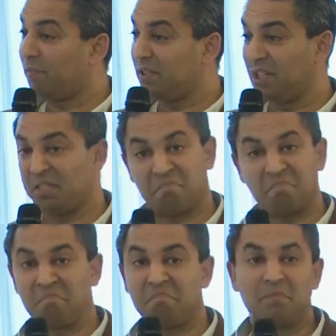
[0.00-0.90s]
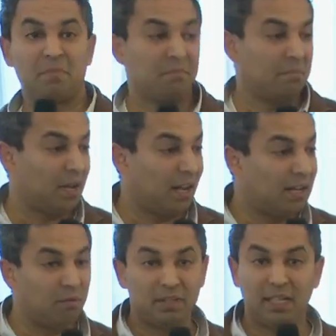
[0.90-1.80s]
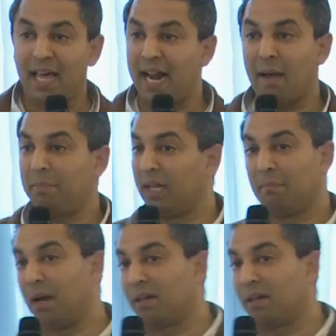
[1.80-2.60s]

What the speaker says: offices. Don't see that happening in